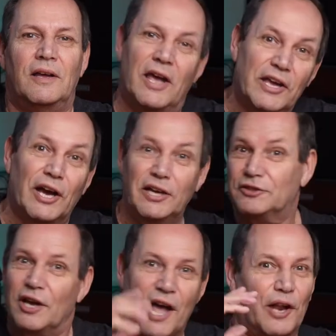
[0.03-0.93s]
Hey
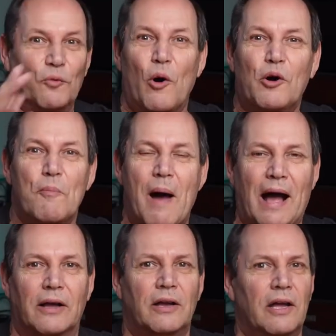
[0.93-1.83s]
guys, and welcome
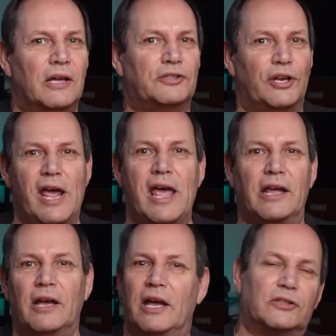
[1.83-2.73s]
back.
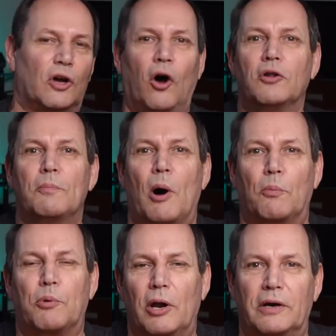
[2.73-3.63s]
Today, it's all
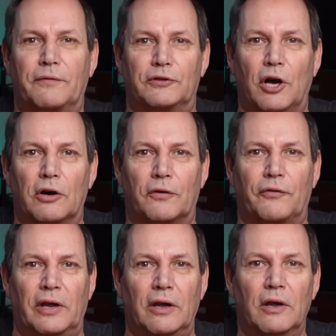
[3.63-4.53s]
about product
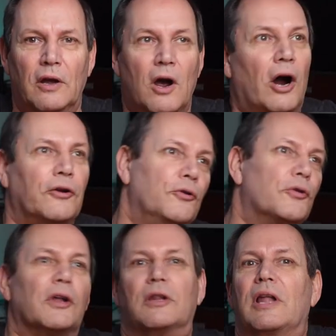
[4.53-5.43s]
photography. Are you
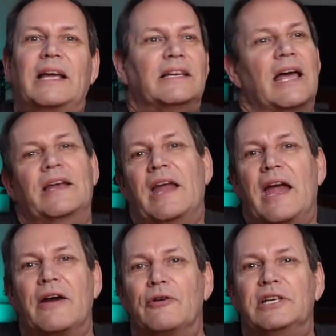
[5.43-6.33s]
the light and
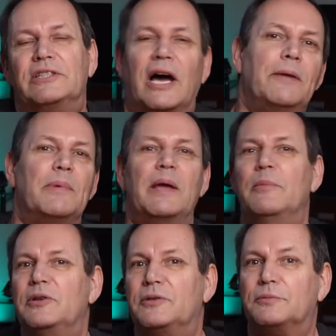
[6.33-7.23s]
airy type
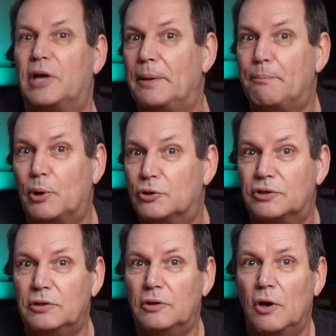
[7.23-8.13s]
image type
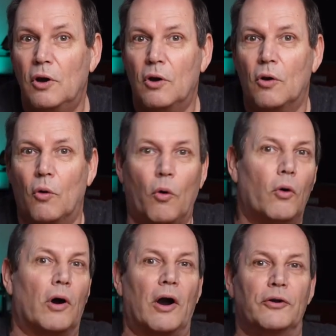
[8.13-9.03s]
person?
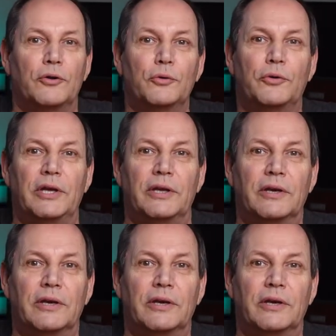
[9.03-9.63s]
Or are you the